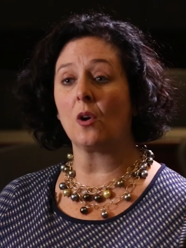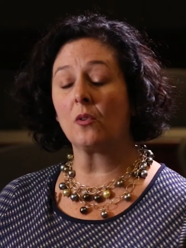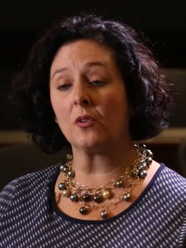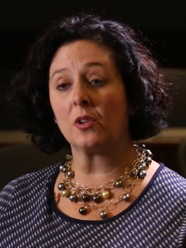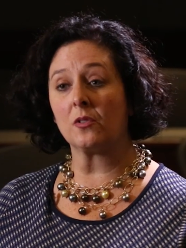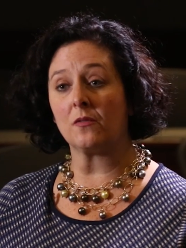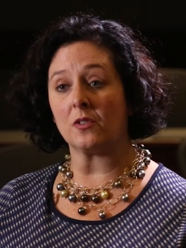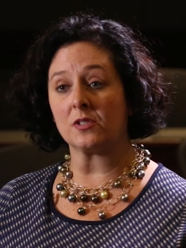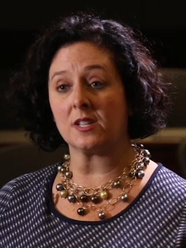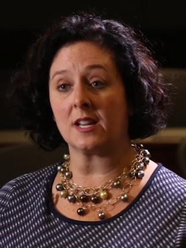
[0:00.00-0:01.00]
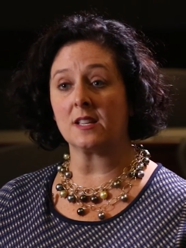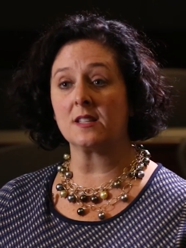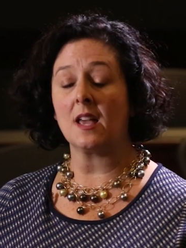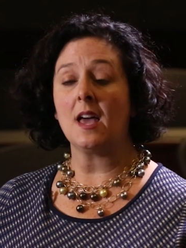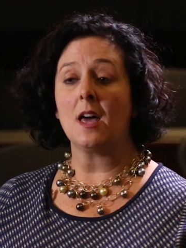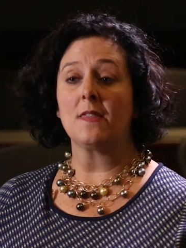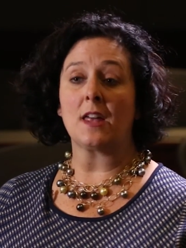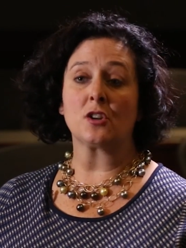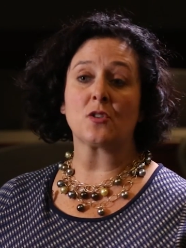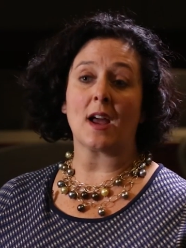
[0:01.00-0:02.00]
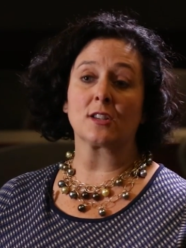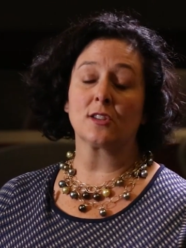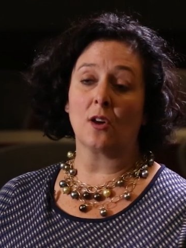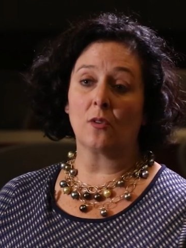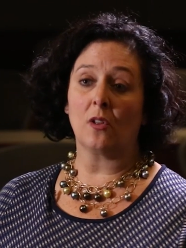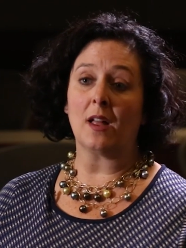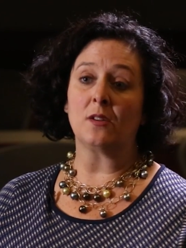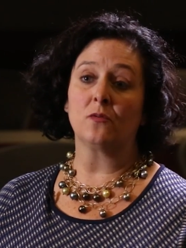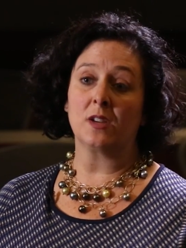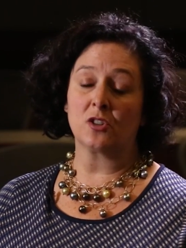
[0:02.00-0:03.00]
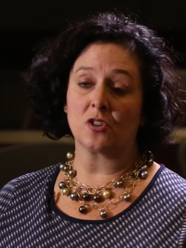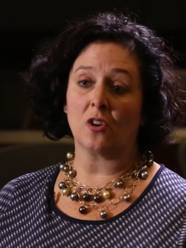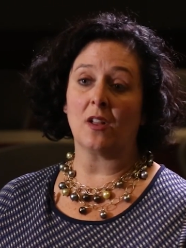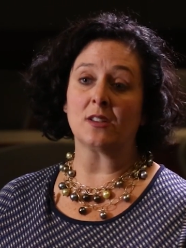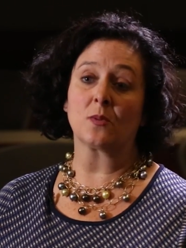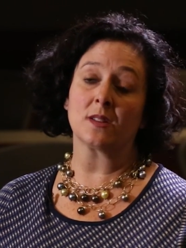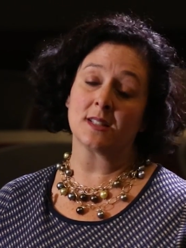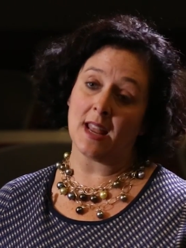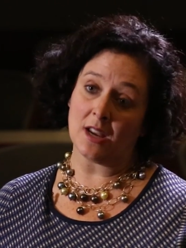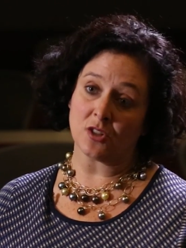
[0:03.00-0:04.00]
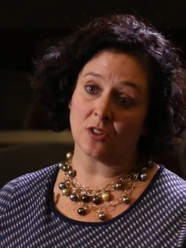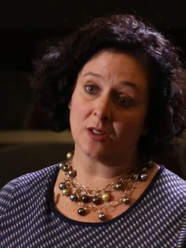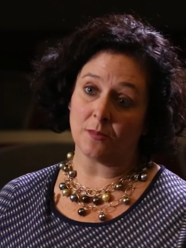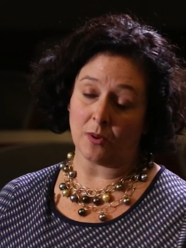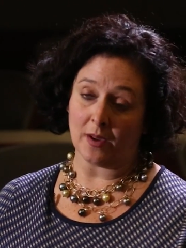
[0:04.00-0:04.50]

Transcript: other local universities that attracts local and regional as well as national